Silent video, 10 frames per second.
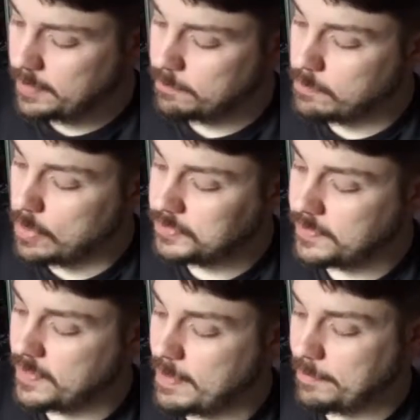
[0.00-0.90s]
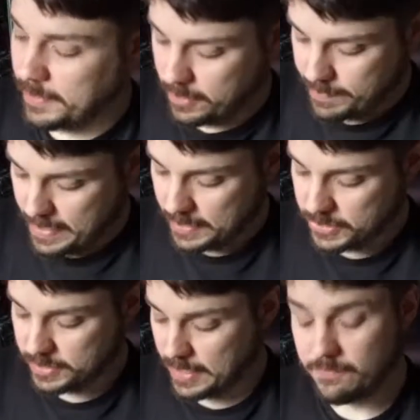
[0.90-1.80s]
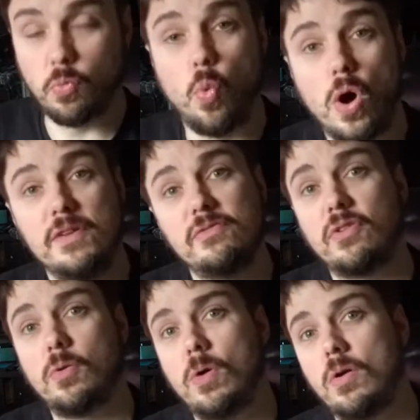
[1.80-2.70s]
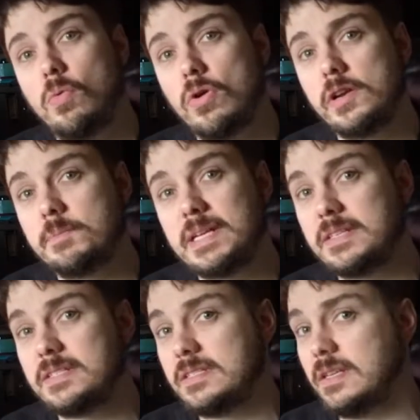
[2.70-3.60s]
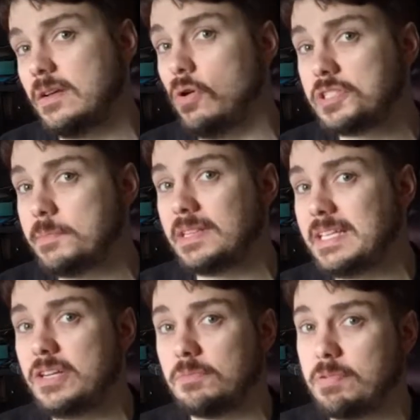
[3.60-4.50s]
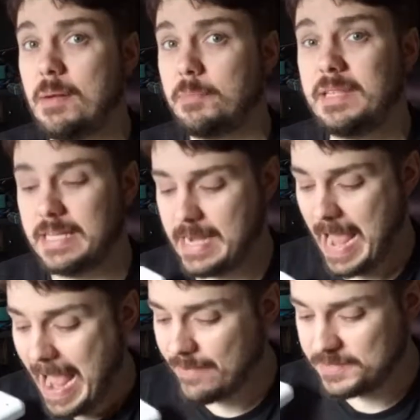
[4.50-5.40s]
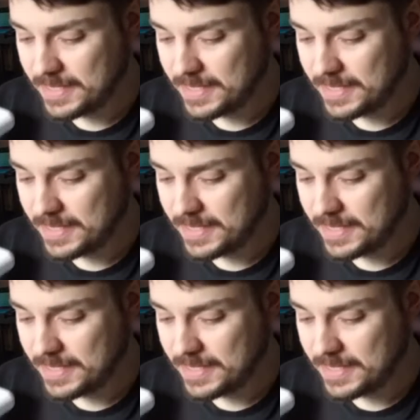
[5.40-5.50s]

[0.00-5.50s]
most of them up a little bit and just left one for a wall wart, because ultimately you're probably going to have